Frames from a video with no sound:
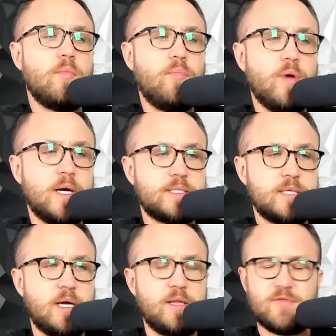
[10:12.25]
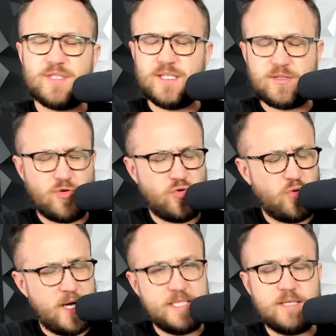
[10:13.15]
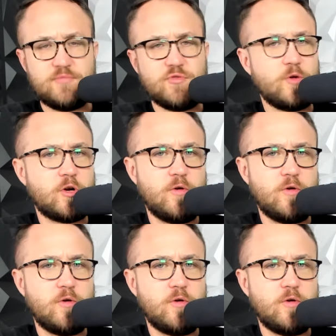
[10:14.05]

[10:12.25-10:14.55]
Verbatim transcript: but there was this crazy rumor